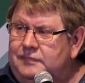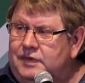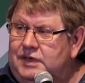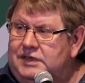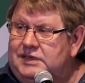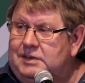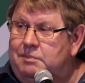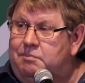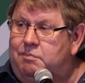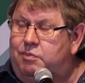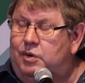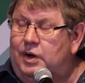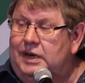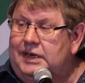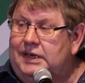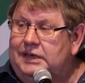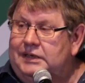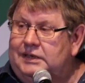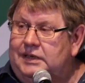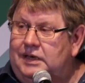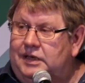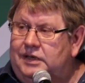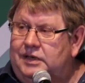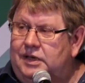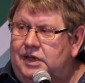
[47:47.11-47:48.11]
He's a
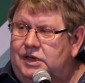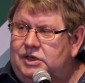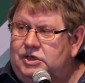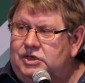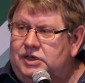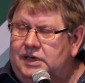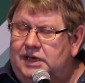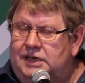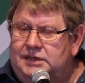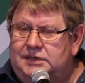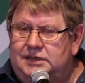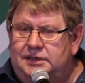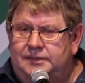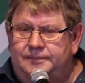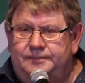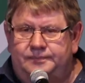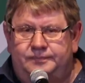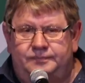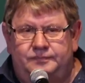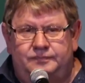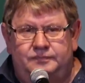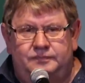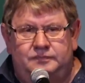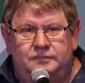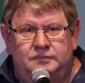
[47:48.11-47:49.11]
brilliant negotiator.
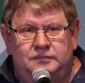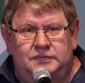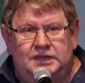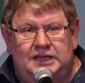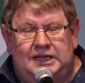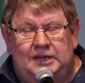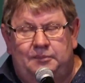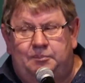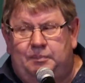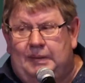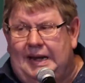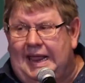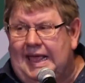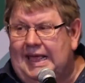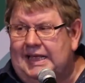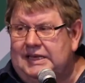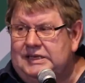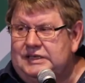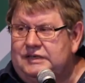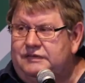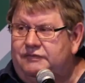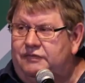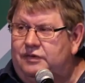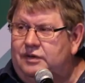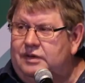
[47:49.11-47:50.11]
He
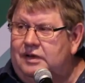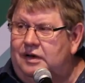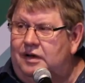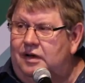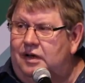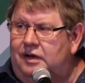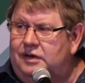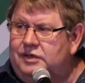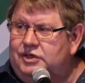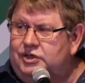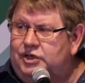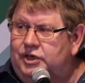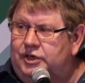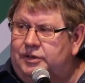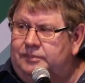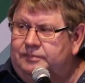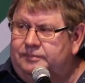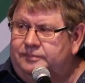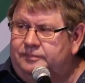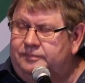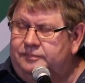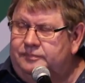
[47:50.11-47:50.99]
plans for the long term.